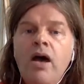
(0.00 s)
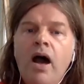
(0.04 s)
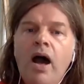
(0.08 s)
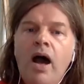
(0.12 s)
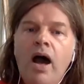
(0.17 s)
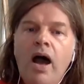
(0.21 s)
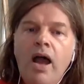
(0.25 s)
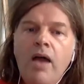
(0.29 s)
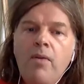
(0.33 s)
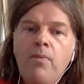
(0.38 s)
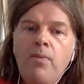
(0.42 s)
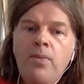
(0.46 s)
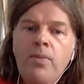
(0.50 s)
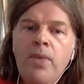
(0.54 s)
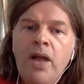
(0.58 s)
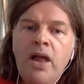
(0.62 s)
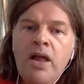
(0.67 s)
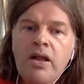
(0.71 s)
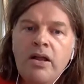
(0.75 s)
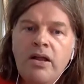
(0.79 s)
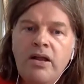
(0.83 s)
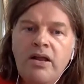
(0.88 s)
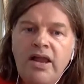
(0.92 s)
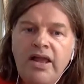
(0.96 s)
I'm
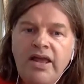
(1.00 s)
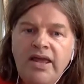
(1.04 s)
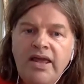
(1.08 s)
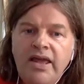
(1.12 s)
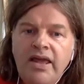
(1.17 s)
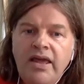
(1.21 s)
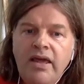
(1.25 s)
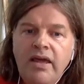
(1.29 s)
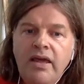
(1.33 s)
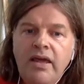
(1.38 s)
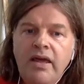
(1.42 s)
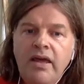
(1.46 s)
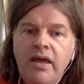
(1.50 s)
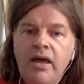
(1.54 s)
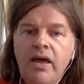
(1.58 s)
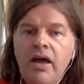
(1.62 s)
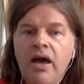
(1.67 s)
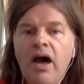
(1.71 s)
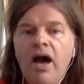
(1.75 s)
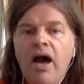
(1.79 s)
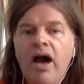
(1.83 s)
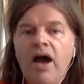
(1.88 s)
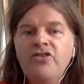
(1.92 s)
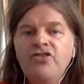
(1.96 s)
licking
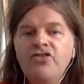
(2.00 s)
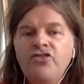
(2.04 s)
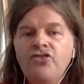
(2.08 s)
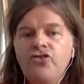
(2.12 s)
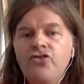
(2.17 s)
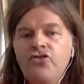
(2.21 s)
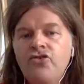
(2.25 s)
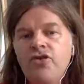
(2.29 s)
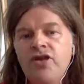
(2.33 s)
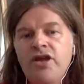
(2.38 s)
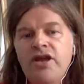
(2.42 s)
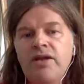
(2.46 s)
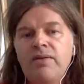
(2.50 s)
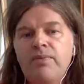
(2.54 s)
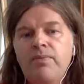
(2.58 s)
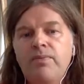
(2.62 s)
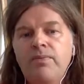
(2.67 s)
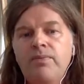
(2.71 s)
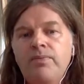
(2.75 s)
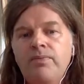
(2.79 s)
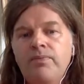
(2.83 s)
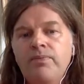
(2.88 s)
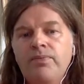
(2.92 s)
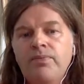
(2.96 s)
ice cream
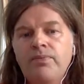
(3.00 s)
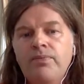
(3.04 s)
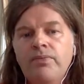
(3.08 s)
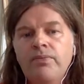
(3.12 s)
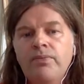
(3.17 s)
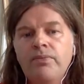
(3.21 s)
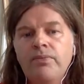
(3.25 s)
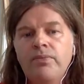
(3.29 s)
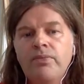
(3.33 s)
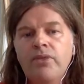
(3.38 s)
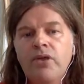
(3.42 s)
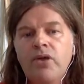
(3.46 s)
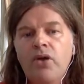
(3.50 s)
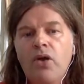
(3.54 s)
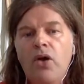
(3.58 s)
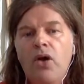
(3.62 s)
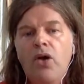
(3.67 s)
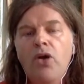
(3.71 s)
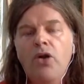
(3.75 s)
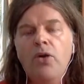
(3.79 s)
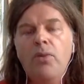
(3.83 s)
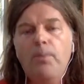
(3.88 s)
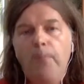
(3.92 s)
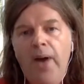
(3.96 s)

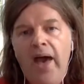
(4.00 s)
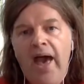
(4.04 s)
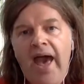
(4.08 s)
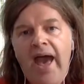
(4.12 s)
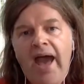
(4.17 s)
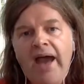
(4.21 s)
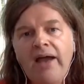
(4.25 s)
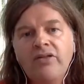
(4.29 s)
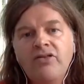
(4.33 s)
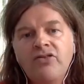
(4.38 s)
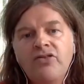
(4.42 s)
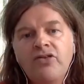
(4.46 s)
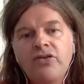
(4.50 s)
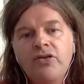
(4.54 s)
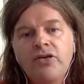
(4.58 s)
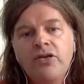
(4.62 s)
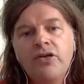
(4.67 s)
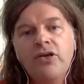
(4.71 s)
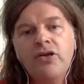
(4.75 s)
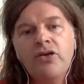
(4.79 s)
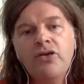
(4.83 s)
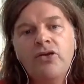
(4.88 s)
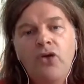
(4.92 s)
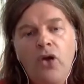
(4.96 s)
on a packed
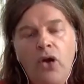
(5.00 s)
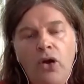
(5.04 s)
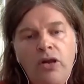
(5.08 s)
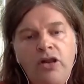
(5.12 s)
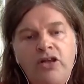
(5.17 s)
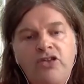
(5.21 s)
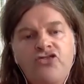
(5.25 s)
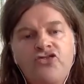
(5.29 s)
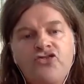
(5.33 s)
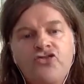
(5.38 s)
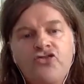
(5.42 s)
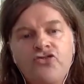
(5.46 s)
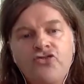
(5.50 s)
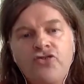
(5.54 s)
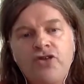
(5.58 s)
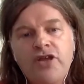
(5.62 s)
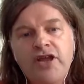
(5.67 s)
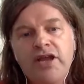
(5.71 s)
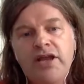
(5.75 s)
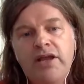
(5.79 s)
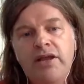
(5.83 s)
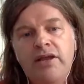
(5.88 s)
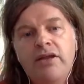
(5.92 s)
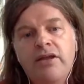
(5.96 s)
college
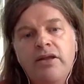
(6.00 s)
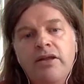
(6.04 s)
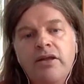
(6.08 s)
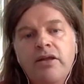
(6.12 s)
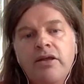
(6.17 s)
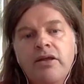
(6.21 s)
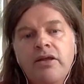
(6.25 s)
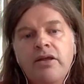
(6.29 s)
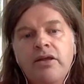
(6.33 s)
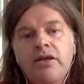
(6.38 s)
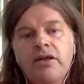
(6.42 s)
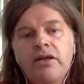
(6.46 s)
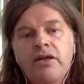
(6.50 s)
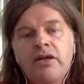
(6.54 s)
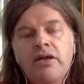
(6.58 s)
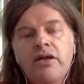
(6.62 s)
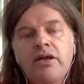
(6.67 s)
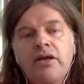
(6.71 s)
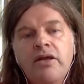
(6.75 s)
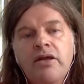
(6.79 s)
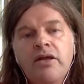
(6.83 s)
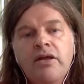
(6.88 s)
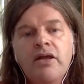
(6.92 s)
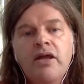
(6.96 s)
green.
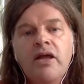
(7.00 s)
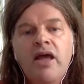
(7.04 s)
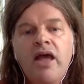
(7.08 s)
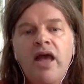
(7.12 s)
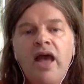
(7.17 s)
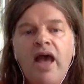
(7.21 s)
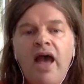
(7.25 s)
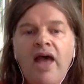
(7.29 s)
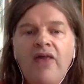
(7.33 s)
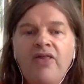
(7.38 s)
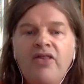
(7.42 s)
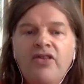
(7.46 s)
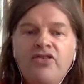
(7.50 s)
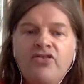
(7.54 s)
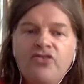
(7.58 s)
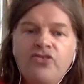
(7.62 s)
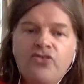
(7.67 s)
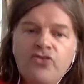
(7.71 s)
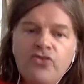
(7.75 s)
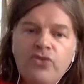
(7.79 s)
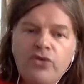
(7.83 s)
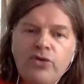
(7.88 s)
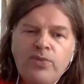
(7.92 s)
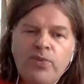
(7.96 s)
And this
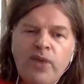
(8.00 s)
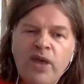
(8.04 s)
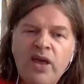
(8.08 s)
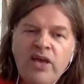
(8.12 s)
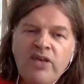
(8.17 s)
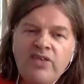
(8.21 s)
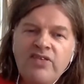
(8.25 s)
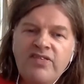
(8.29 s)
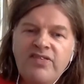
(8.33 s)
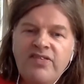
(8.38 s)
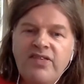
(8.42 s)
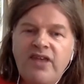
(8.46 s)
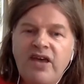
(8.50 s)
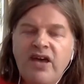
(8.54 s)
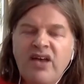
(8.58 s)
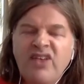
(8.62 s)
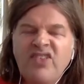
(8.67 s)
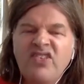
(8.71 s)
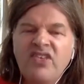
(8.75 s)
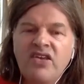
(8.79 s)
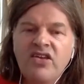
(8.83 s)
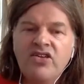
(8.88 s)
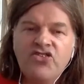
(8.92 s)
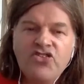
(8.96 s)
group
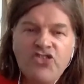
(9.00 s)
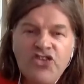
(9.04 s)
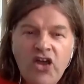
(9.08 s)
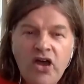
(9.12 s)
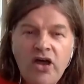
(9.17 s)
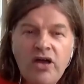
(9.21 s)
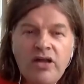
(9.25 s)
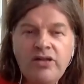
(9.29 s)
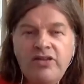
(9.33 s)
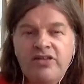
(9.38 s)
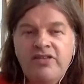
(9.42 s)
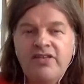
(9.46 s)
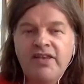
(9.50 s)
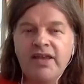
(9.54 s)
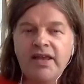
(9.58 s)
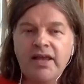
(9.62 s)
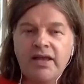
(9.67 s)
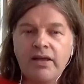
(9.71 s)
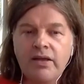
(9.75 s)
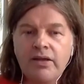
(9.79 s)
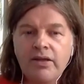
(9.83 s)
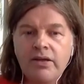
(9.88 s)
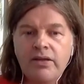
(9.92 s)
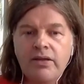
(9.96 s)
starts
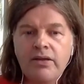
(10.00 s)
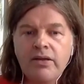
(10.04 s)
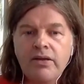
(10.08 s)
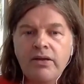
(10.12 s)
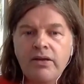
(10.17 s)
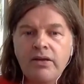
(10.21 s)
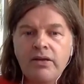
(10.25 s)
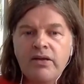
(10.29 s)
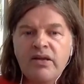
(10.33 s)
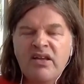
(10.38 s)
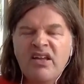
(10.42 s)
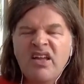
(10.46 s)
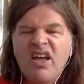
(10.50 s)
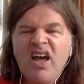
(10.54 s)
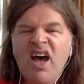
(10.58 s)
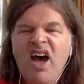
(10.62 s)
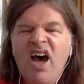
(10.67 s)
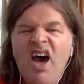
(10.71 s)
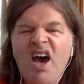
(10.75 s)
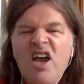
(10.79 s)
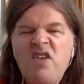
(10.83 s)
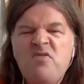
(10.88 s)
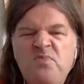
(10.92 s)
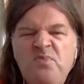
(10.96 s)
chanting,
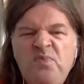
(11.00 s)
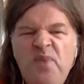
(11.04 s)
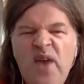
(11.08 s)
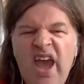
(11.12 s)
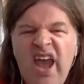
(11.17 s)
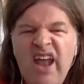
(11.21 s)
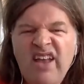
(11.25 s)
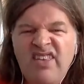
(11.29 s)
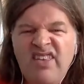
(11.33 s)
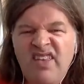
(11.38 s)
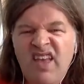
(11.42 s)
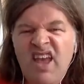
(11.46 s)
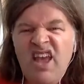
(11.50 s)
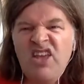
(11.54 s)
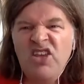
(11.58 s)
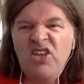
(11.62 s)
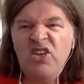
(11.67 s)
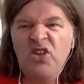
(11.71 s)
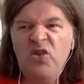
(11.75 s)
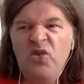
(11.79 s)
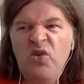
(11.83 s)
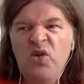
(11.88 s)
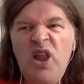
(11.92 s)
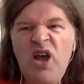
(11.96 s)
"I bet
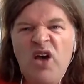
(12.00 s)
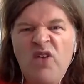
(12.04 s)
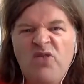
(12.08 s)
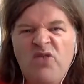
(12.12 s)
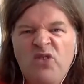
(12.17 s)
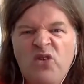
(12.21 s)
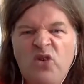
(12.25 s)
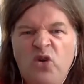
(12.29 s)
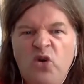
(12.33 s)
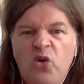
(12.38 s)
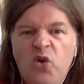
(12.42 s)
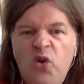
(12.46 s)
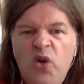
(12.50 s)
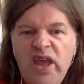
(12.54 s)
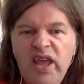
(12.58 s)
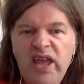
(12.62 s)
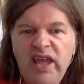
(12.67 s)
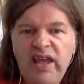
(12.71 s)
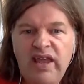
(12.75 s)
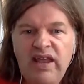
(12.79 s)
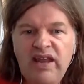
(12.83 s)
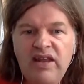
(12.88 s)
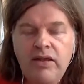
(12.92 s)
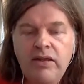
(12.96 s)
you love
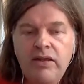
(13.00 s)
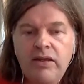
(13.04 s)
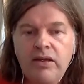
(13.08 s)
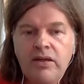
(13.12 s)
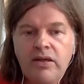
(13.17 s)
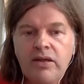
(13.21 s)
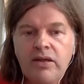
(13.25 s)
Queen."